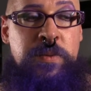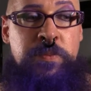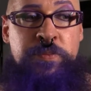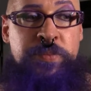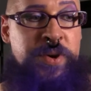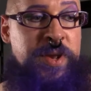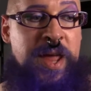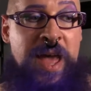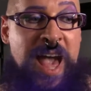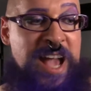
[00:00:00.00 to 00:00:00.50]

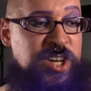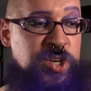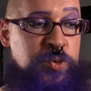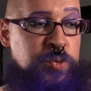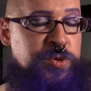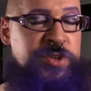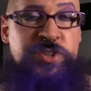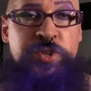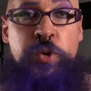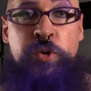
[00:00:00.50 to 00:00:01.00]
But
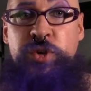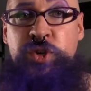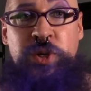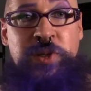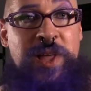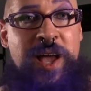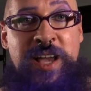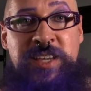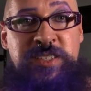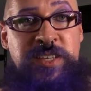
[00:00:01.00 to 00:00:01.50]
actual
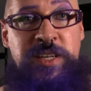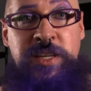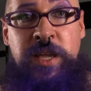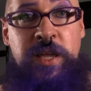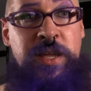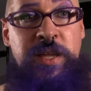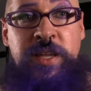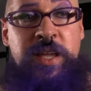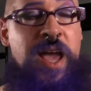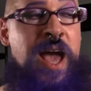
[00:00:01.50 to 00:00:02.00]
socializing,
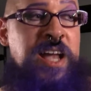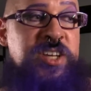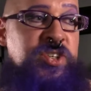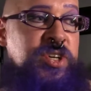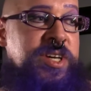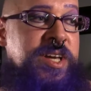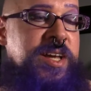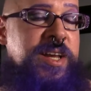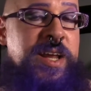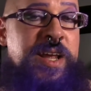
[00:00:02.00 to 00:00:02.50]

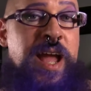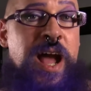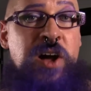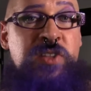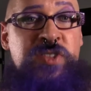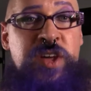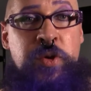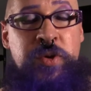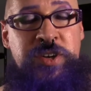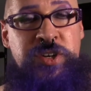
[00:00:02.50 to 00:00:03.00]
actually getting
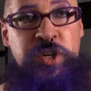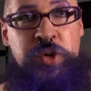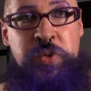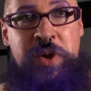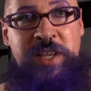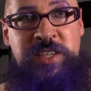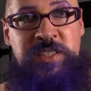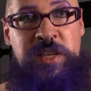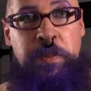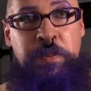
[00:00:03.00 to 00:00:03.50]
out there and
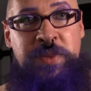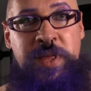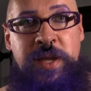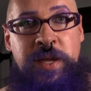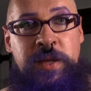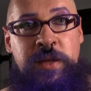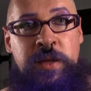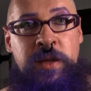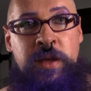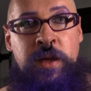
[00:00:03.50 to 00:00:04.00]
doing
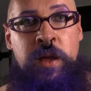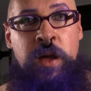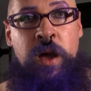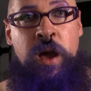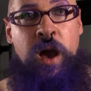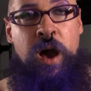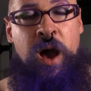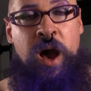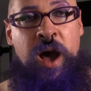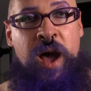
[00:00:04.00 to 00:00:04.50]
something,
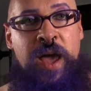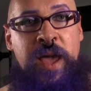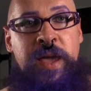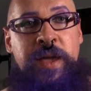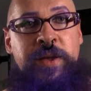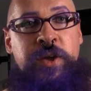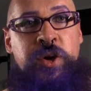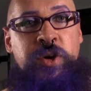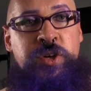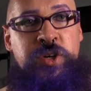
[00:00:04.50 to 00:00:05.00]

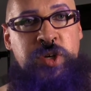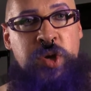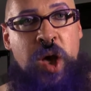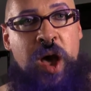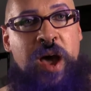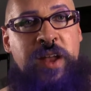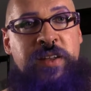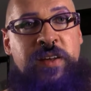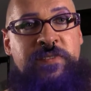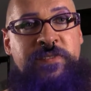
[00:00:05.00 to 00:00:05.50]
I could
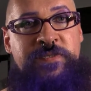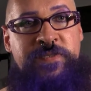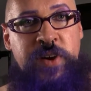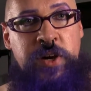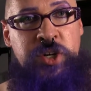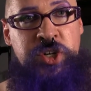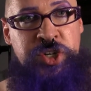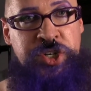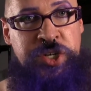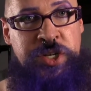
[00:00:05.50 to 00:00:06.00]
not
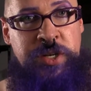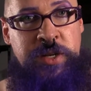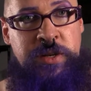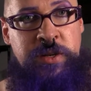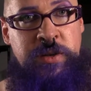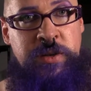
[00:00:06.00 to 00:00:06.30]
function.